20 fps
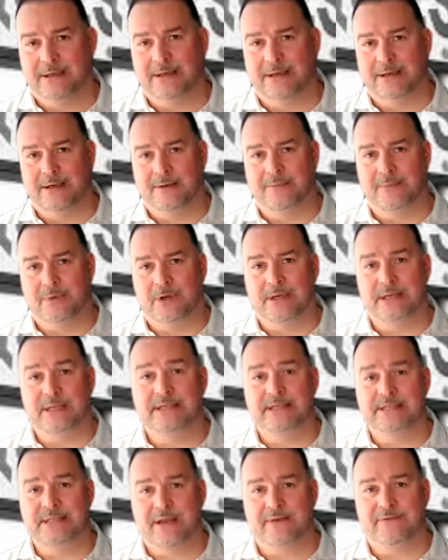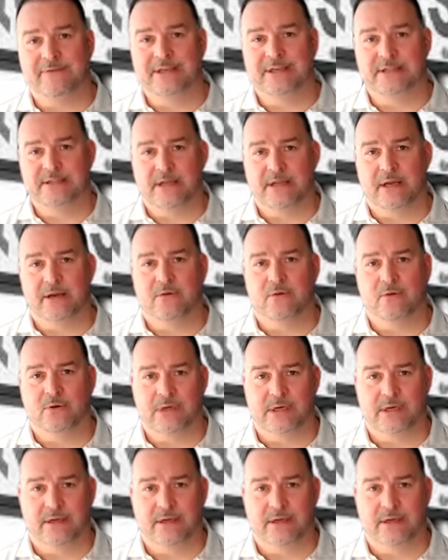on hisadvocates.org,